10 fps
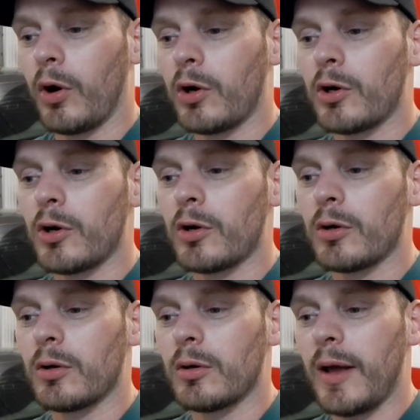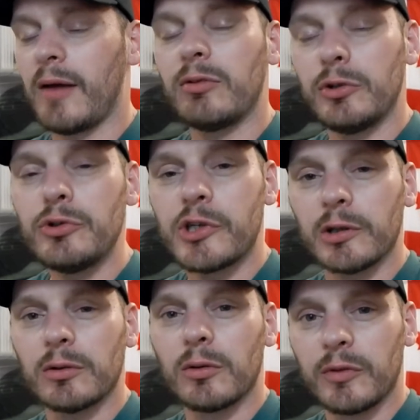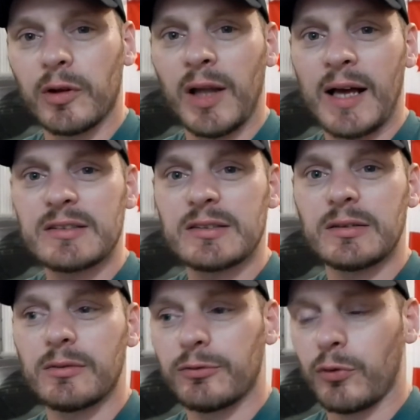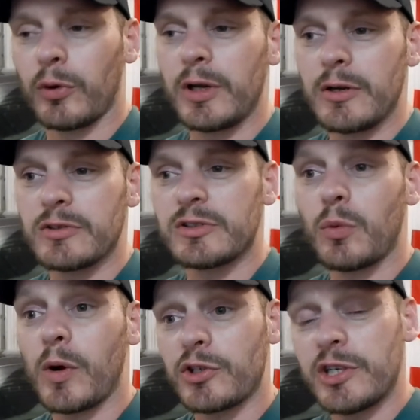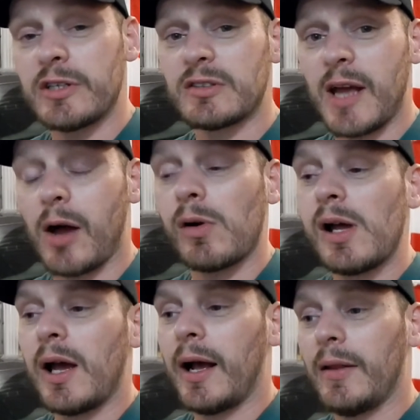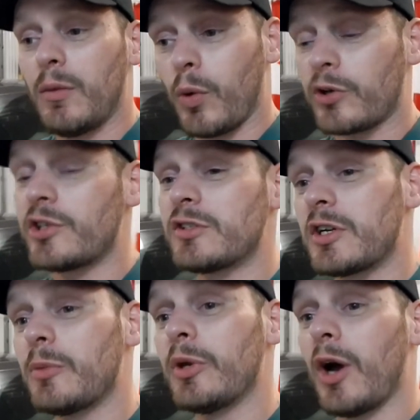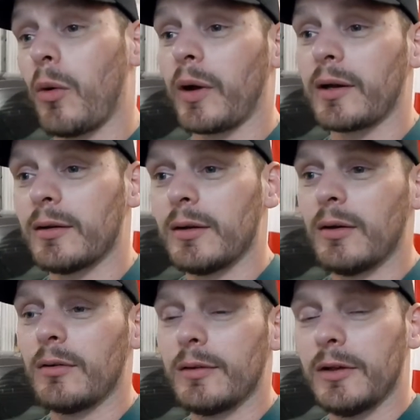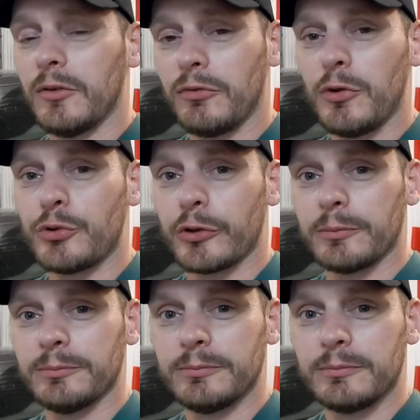her evolution over the last 4 years to where she is now, and then where she's going to be going in the future.